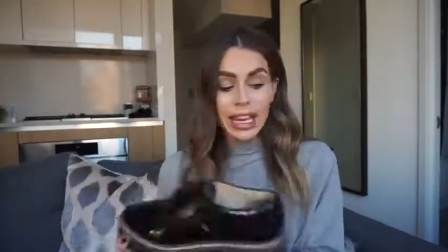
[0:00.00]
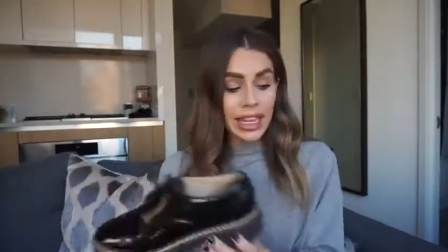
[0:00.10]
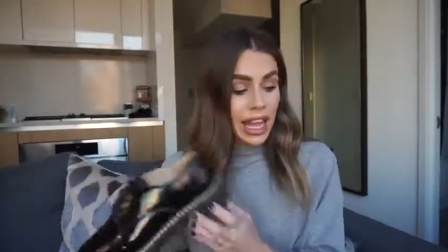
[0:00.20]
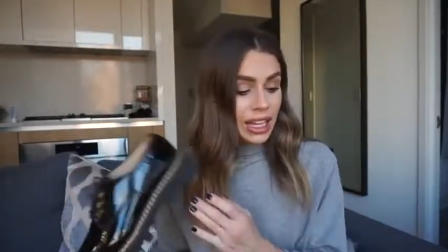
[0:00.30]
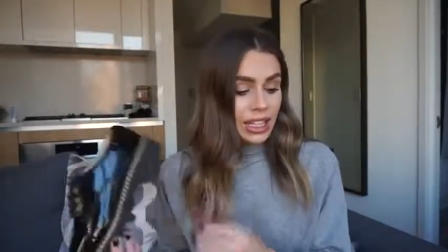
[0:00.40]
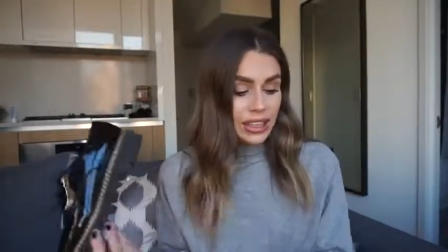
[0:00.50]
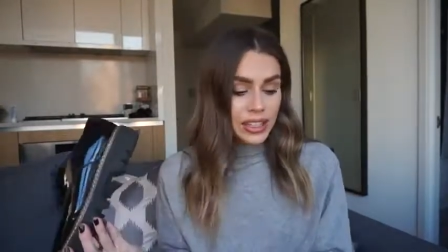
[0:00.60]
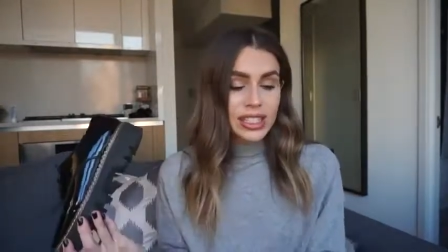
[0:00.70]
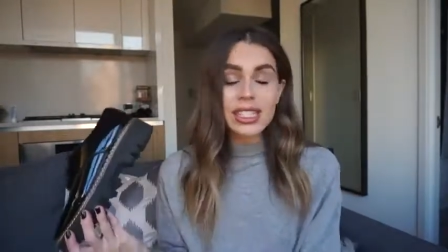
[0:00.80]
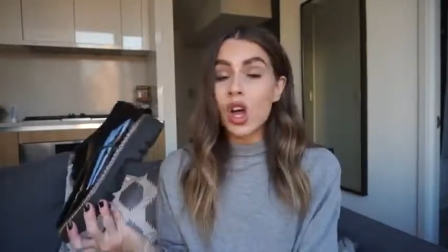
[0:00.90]
And again,
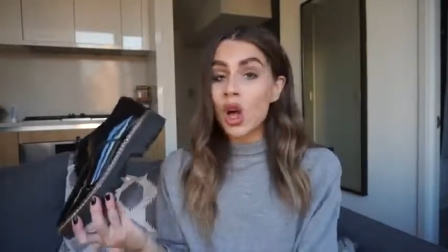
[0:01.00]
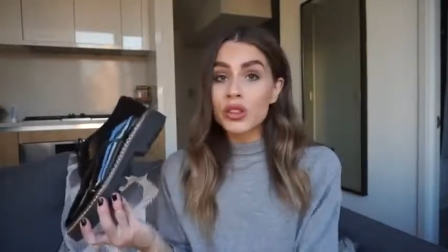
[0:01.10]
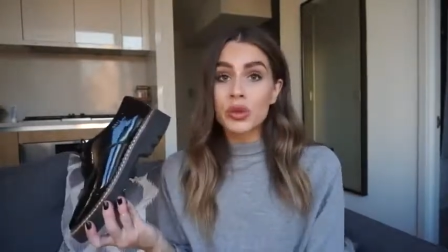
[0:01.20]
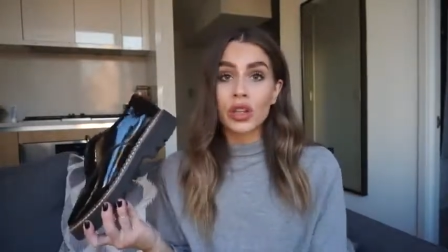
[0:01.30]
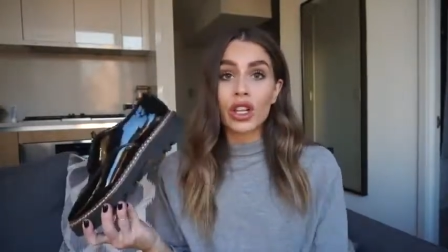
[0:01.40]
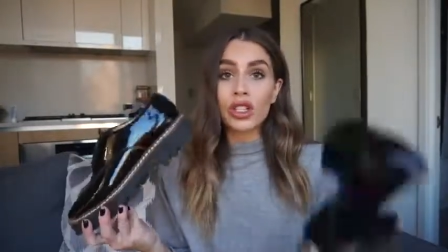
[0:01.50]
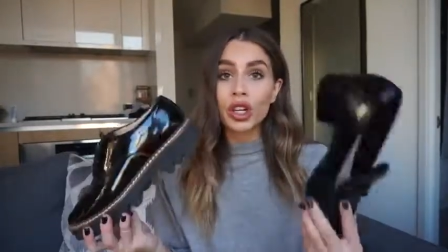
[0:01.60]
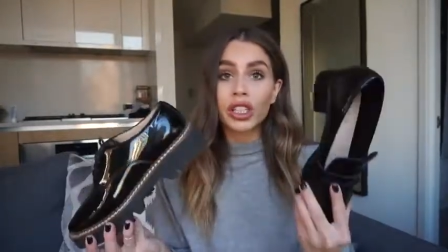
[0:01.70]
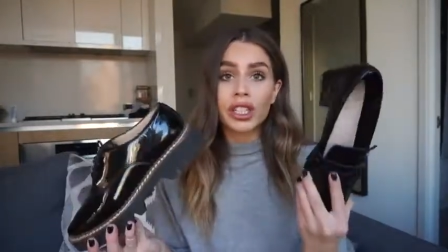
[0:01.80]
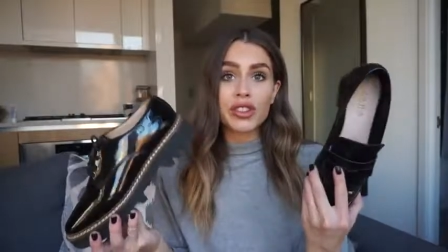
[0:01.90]
this is also an
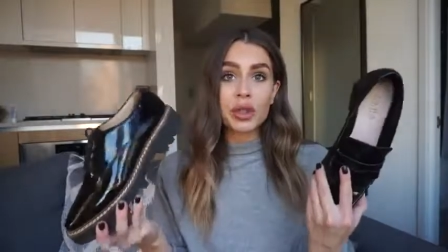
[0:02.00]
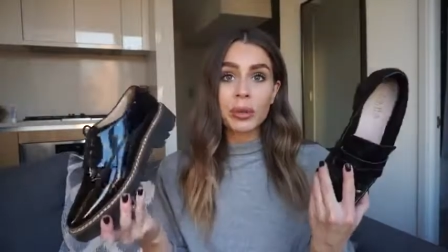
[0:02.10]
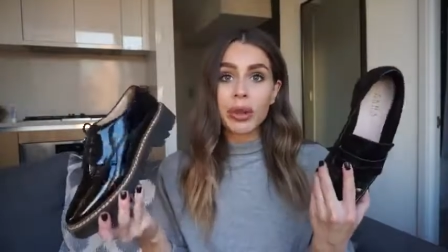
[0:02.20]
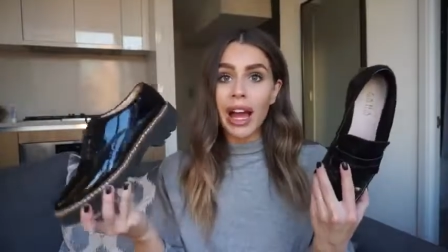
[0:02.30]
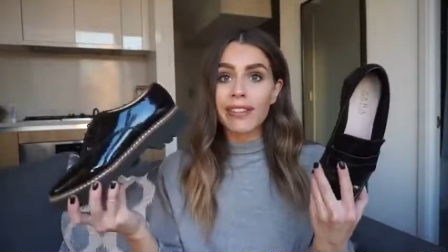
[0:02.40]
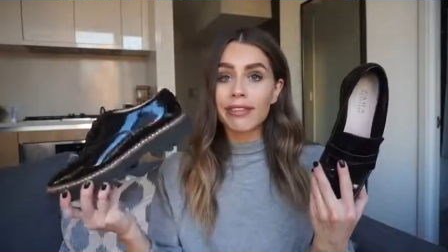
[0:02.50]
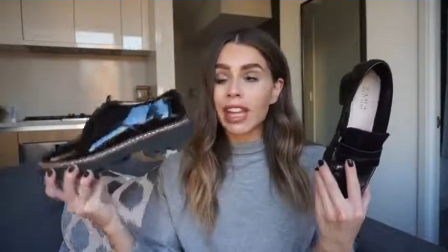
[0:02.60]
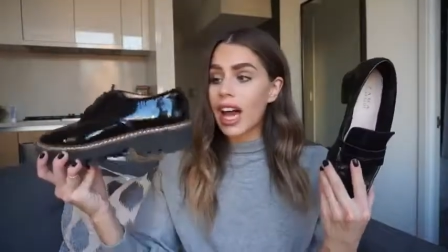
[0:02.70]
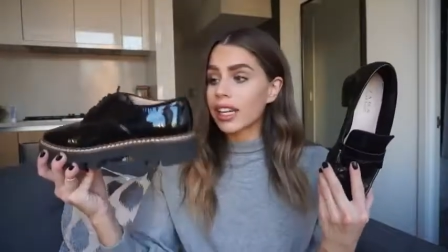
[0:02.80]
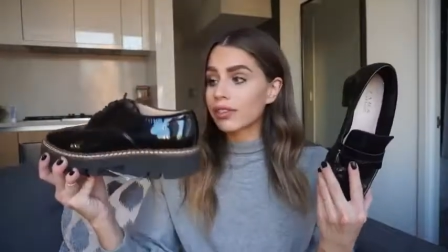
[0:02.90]
alternative to a black
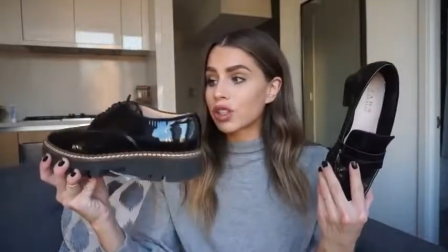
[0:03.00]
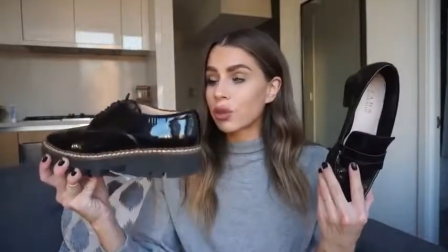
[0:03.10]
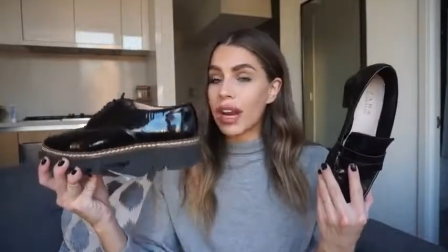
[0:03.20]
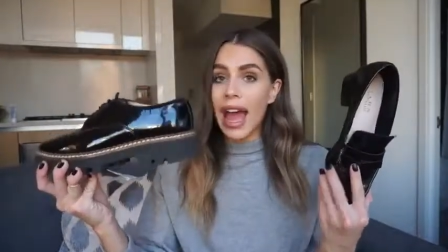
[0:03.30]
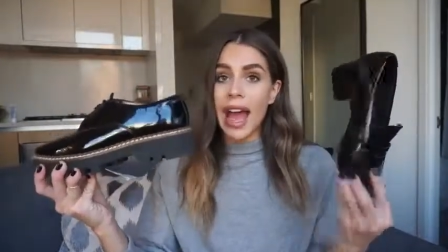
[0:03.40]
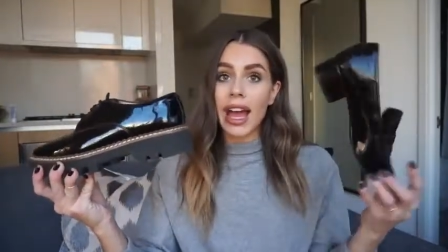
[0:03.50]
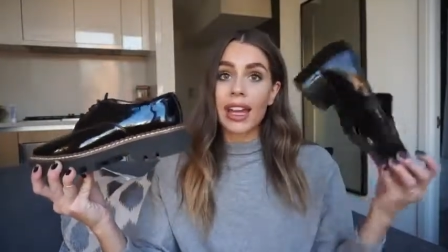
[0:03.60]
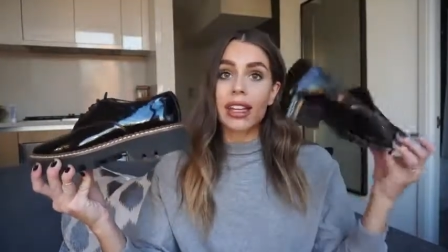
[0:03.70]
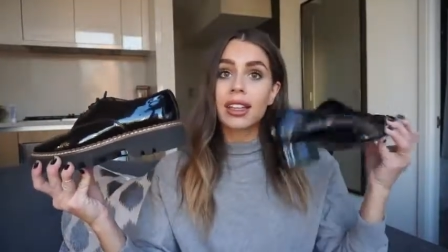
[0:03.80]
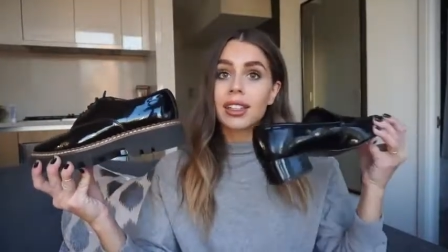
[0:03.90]
flat if you wanna
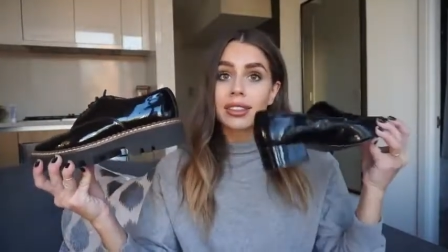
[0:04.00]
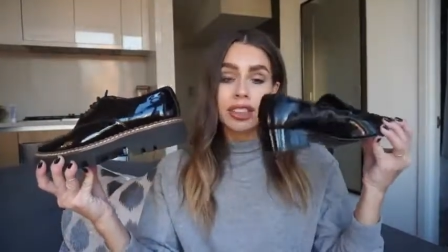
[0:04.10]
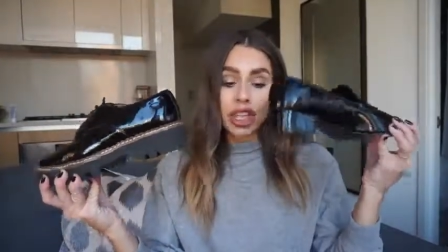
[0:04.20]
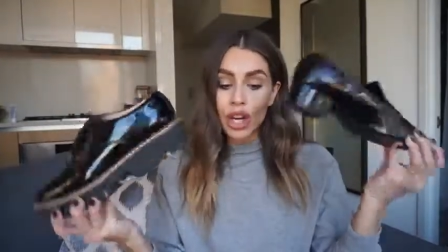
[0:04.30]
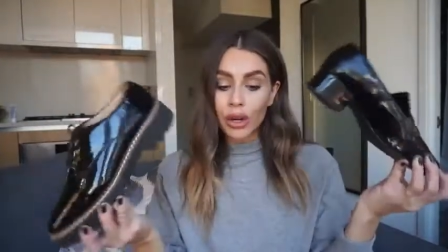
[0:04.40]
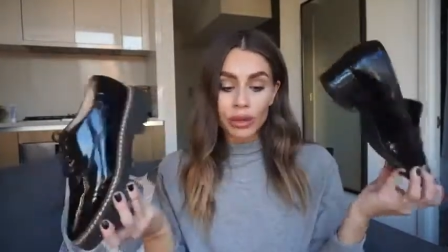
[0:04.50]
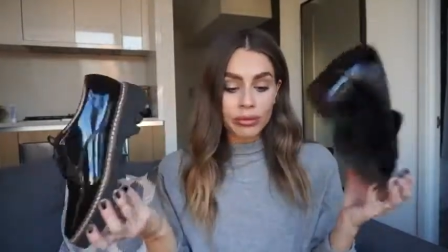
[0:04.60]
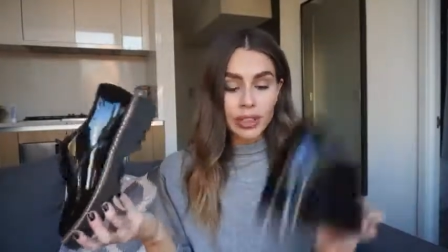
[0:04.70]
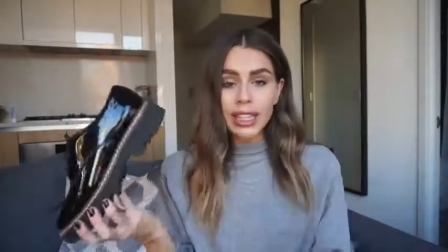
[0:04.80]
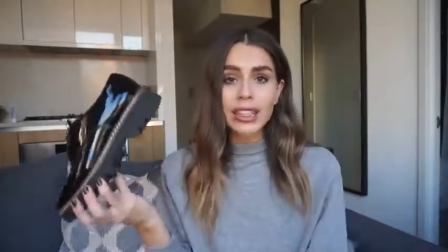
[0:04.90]
add you know,
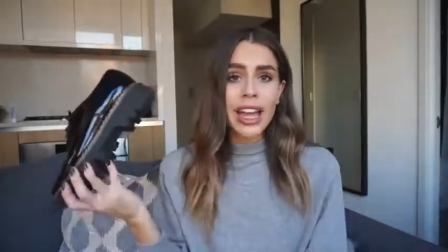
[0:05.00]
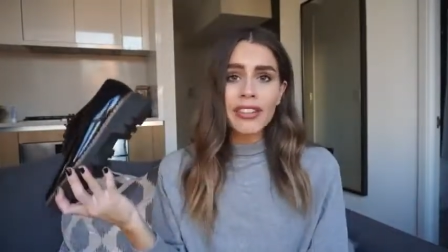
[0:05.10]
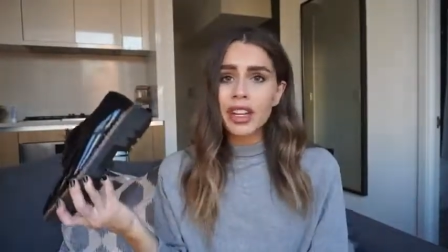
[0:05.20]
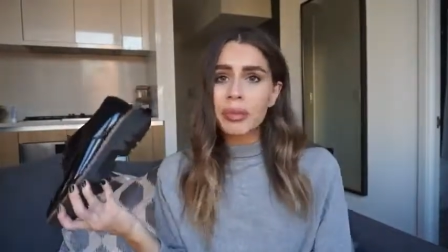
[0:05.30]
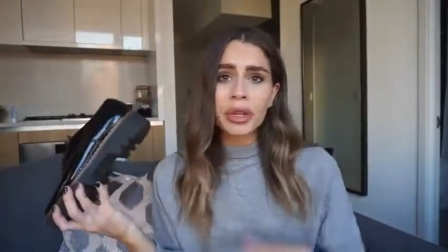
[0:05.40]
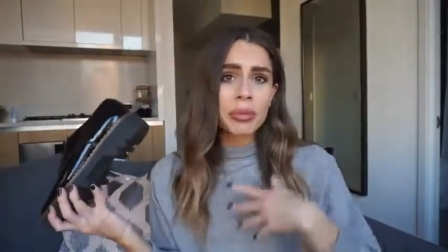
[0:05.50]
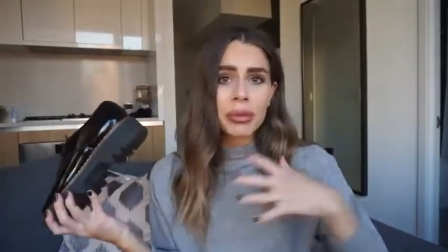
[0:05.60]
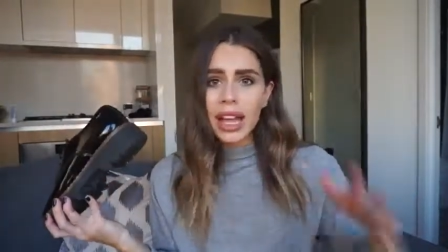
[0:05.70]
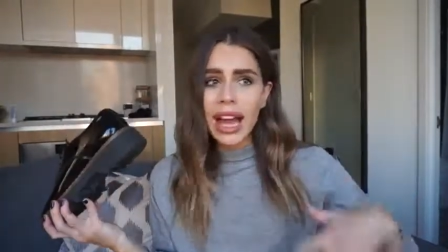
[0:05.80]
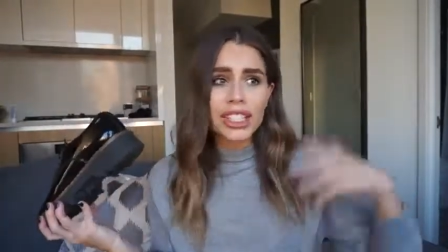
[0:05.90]
like liven up your
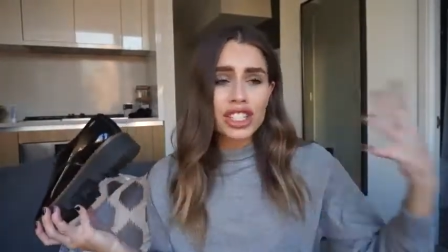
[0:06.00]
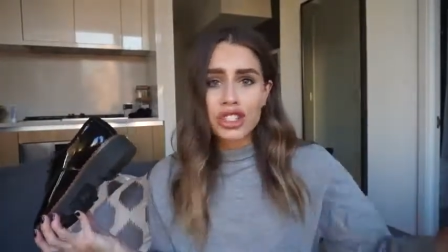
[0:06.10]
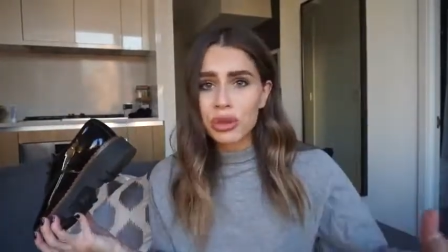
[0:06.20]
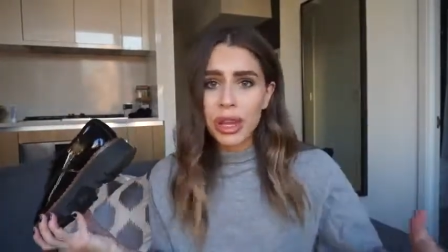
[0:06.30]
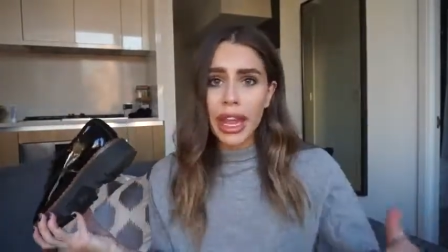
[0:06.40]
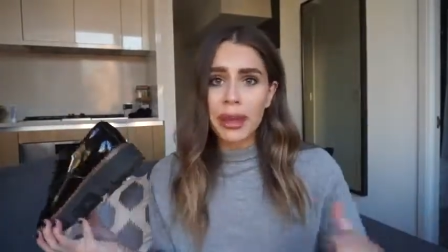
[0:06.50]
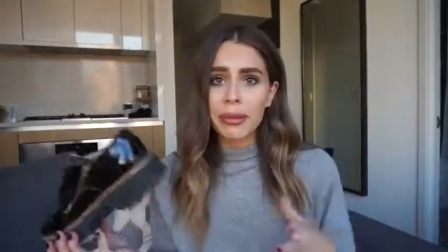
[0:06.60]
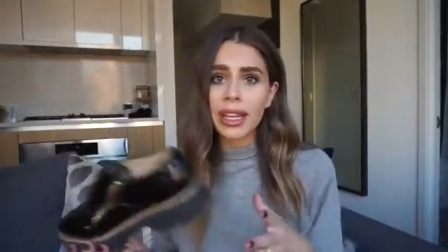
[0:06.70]
black shoe game.